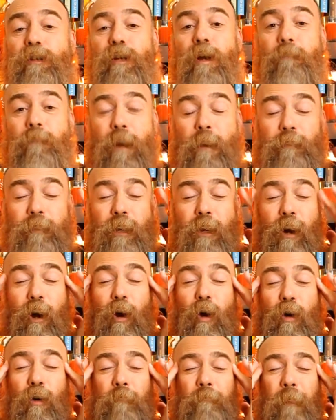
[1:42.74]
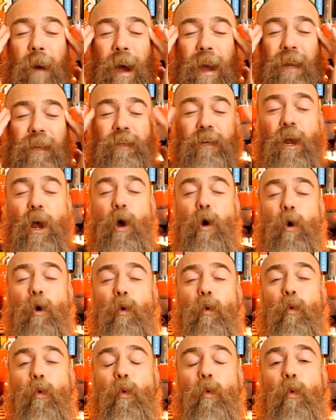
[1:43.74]
sometimes in our own minds,
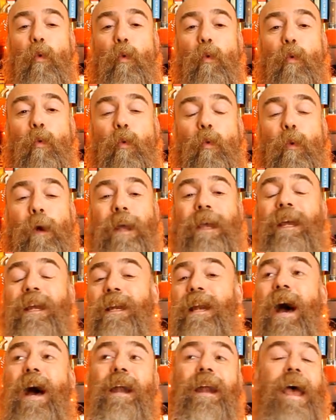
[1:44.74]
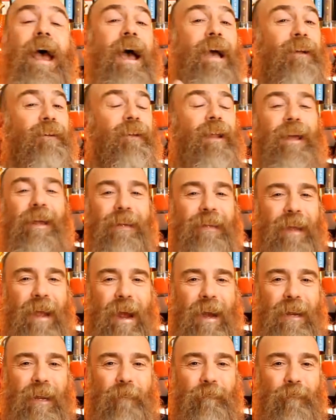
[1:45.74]
we cannot act like
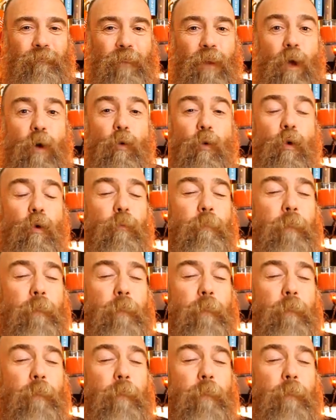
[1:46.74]
daddy. Well,